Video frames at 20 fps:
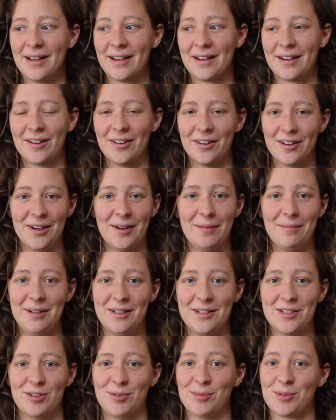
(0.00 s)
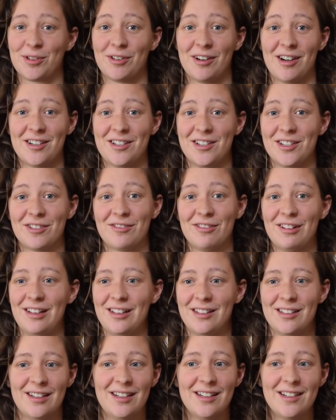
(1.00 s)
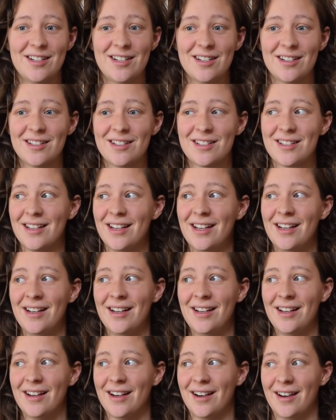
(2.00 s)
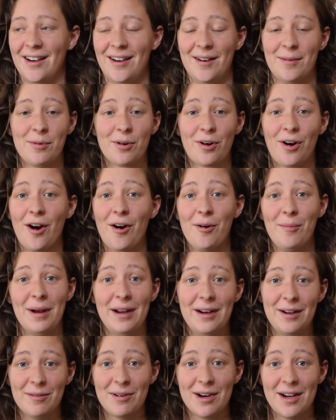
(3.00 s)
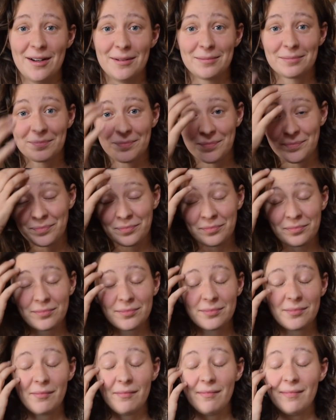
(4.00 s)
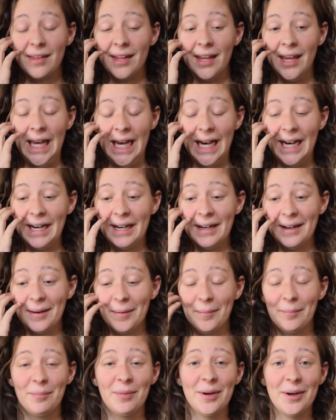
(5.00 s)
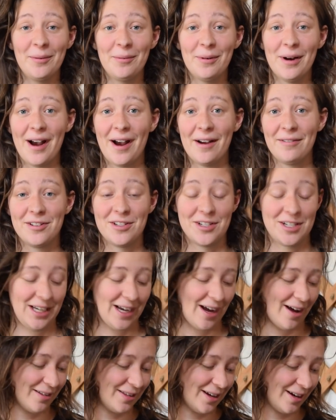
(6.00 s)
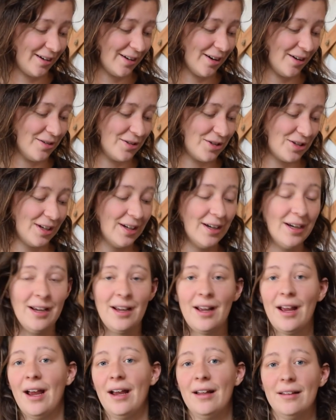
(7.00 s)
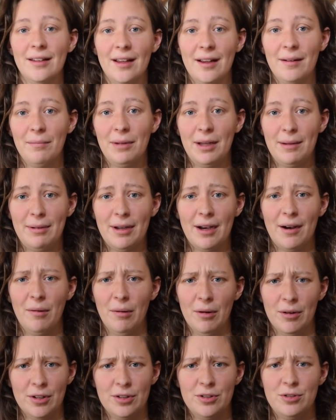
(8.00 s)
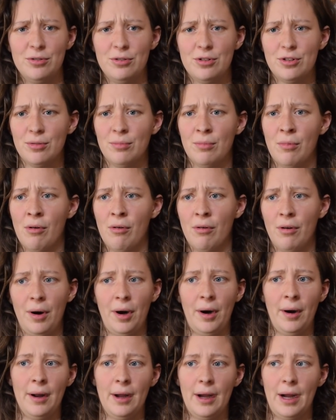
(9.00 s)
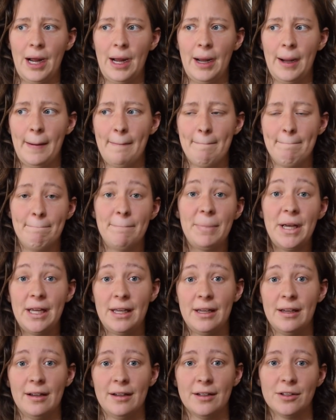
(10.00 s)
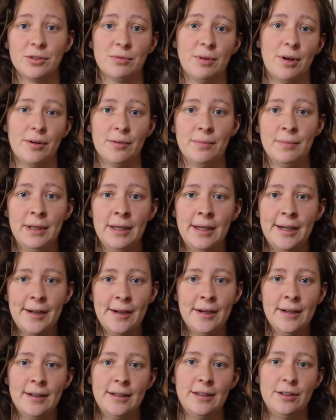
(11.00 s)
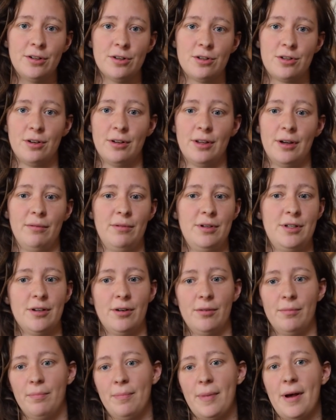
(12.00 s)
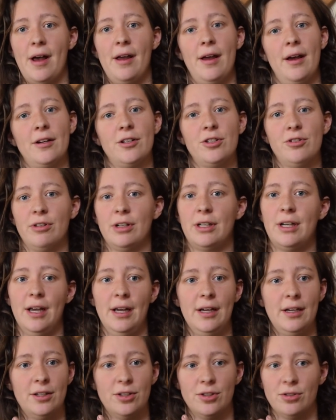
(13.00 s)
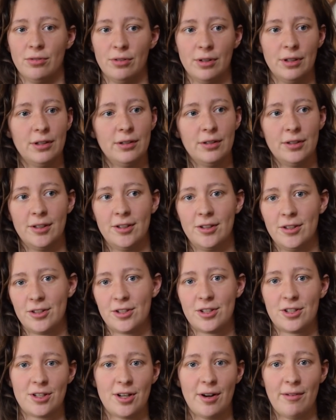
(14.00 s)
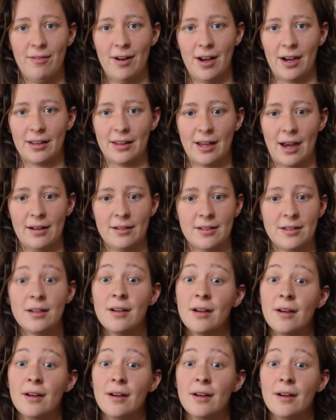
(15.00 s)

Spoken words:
Cooking beans from scratch is really delicious. We're home anyway, but we'll have to see how that goes, and then maybe I want to do some more baking as well, just so that we don't buy extra cakes or stuff like that.